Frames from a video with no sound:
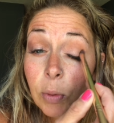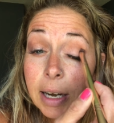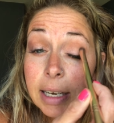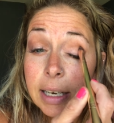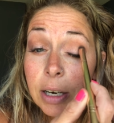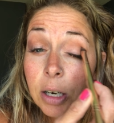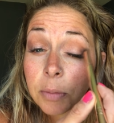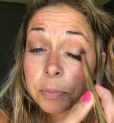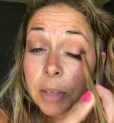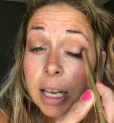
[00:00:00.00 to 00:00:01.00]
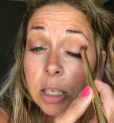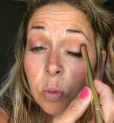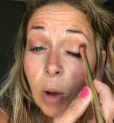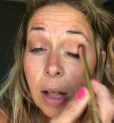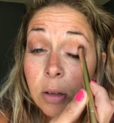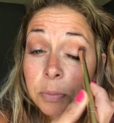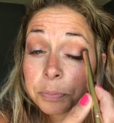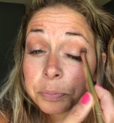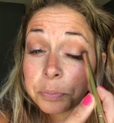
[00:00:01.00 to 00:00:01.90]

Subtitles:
right here as well,